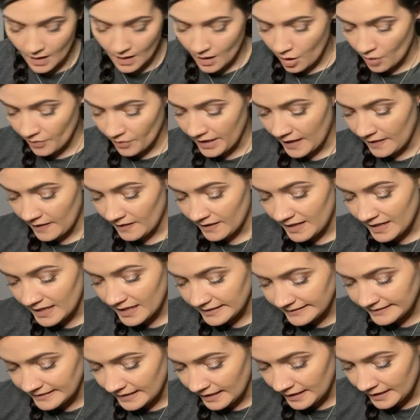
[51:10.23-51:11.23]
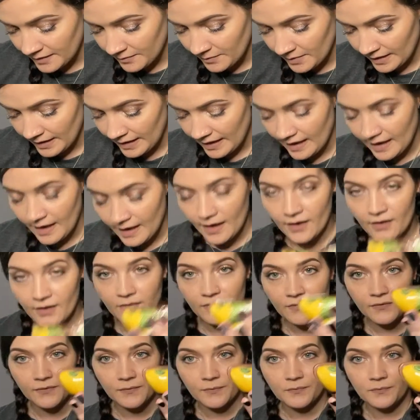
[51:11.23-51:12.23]
Okay, the next item I
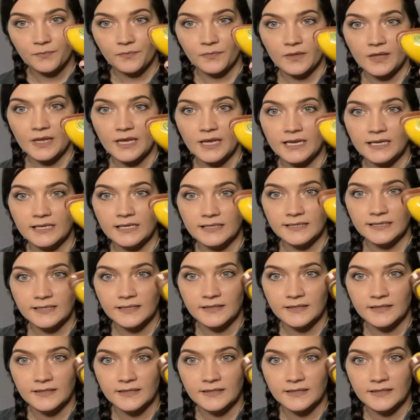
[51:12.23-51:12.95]
have is